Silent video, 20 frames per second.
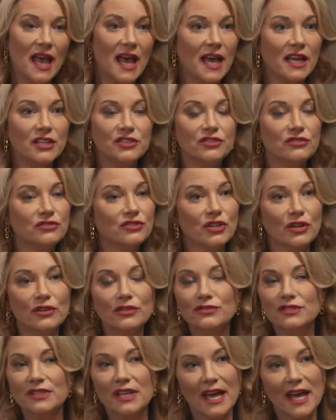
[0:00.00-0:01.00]
and you
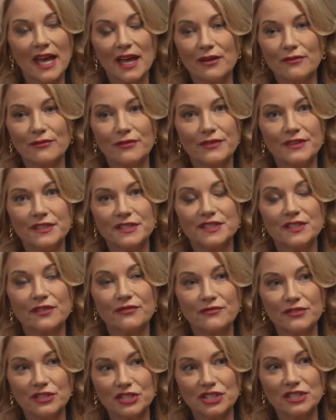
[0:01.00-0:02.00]
don't have the
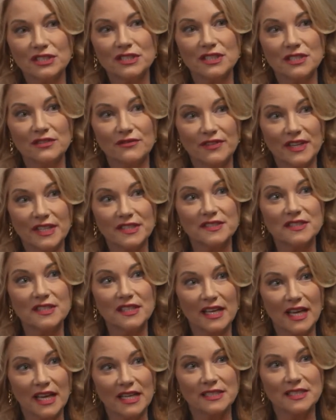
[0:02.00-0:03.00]
sufficient
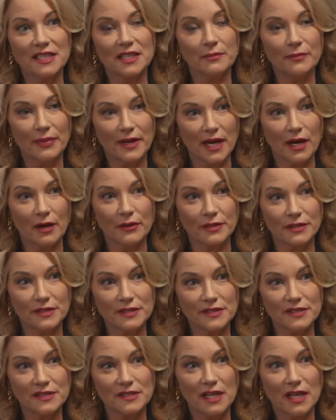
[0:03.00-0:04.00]
investigating
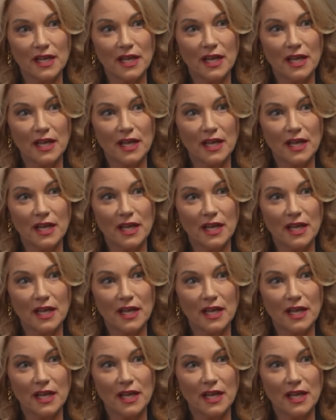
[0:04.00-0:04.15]
powers